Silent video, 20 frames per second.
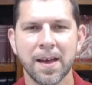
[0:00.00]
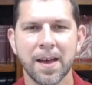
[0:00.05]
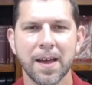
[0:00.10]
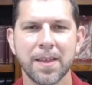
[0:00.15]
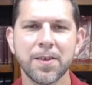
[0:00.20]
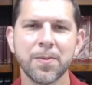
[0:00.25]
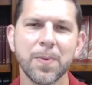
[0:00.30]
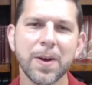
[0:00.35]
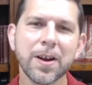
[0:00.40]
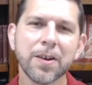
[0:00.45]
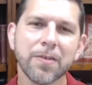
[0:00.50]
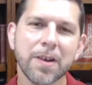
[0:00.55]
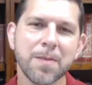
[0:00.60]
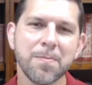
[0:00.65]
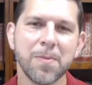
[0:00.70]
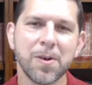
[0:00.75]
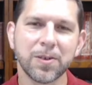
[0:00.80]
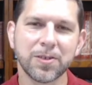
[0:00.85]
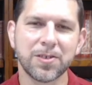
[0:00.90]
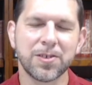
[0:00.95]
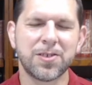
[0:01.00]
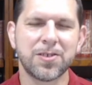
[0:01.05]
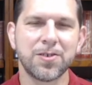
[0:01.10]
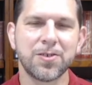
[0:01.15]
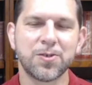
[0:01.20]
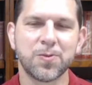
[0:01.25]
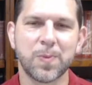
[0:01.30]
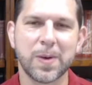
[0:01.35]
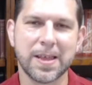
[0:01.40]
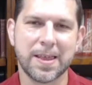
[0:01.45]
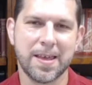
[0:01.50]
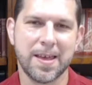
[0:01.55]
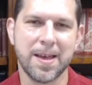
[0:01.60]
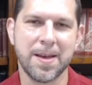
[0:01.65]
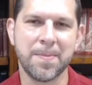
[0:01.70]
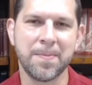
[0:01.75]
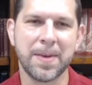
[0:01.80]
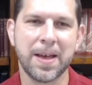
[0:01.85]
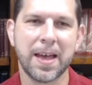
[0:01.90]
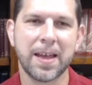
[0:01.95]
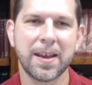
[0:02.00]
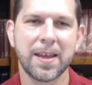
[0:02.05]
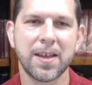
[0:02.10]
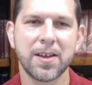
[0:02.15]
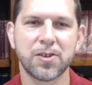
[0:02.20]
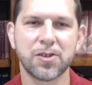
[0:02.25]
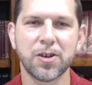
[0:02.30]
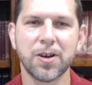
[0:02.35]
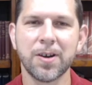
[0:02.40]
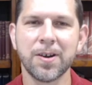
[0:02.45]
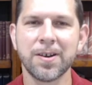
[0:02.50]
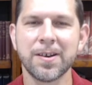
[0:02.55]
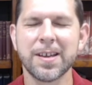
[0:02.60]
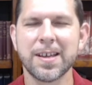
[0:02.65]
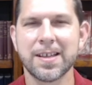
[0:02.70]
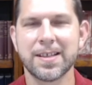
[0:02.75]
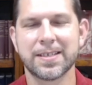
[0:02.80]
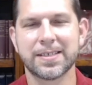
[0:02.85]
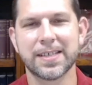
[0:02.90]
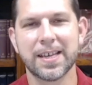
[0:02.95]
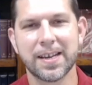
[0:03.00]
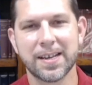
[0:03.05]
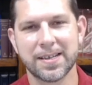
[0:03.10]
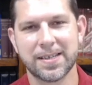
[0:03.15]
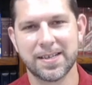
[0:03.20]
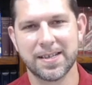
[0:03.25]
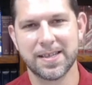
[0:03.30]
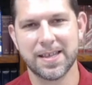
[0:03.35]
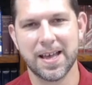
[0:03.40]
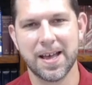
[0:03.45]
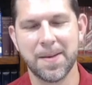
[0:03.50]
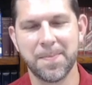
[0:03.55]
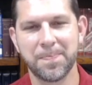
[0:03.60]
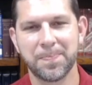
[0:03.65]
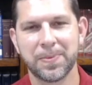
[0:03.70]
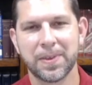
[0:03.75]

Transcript: And there went great multitudes with him, and he turned and said unto them,